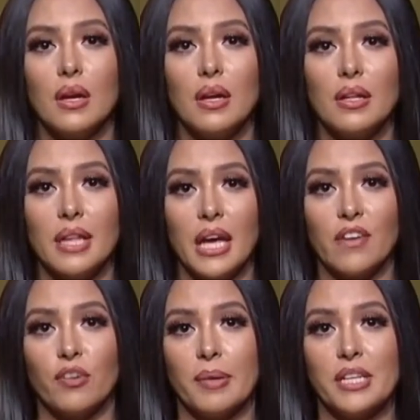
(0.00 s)
Thank you
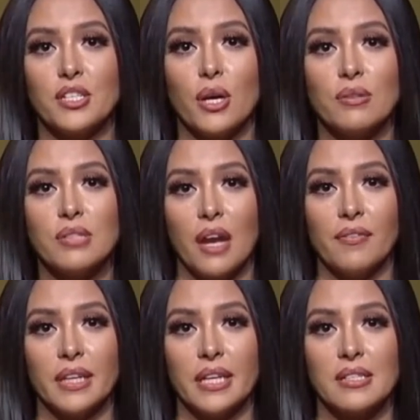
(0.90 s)
for being so
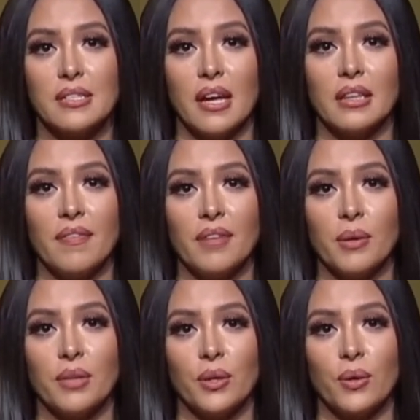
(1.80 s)
selfless and loving
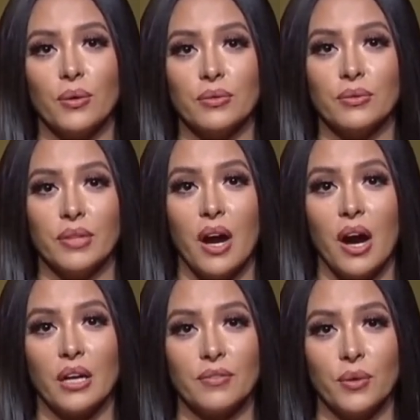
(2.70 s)
with a heart
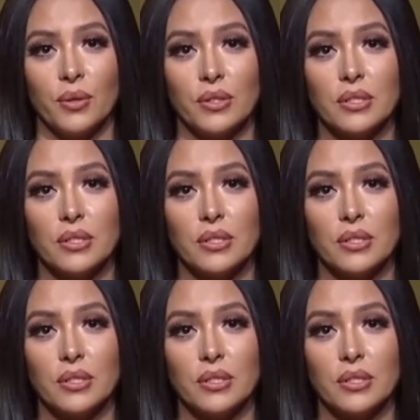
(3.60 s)
of gold.